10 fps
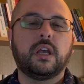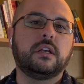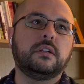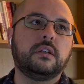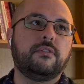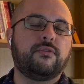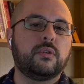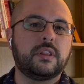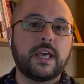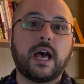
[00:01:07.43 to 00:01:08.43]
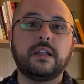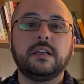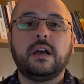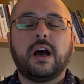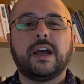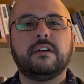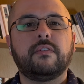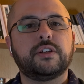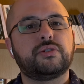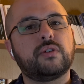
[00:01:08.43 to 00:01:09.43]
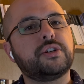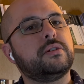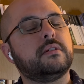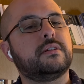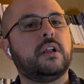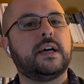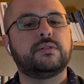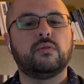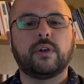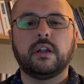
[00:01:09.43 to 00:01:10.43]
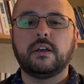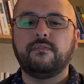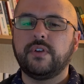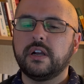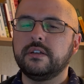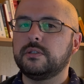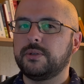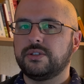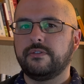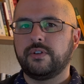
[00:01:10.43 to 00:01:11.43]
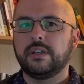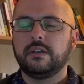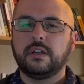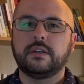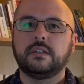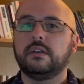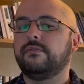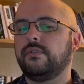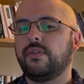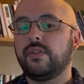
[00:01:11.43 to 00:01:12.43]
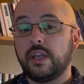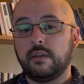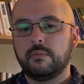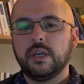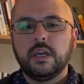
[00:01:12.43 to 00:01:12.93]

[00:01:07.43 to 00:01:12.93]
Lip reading: And for that, I have structured this class around a very specific kind of theme.